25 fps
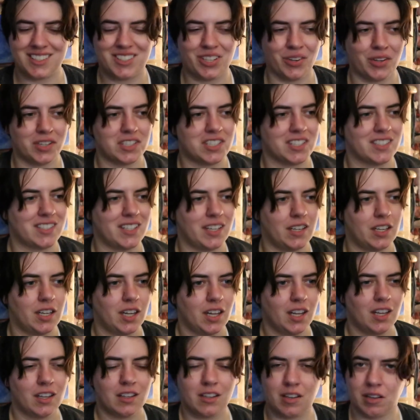so I just need
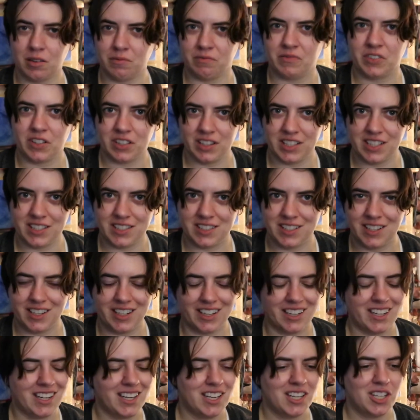comfort
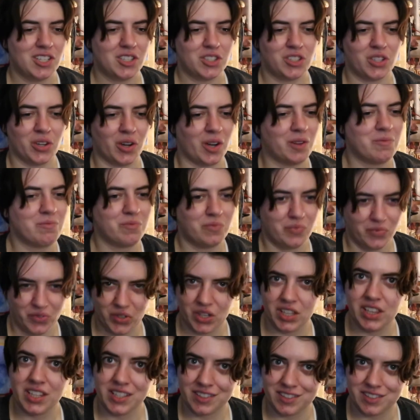listening. So I'm
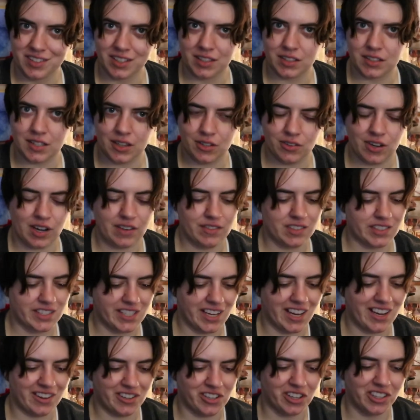re-listening to The Raven
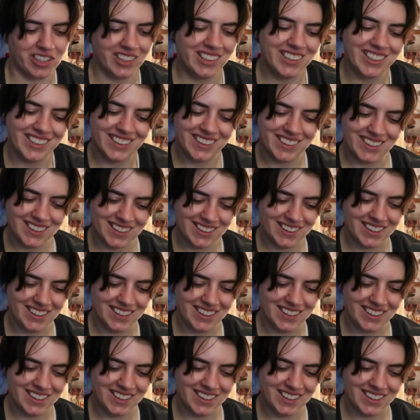Cycle.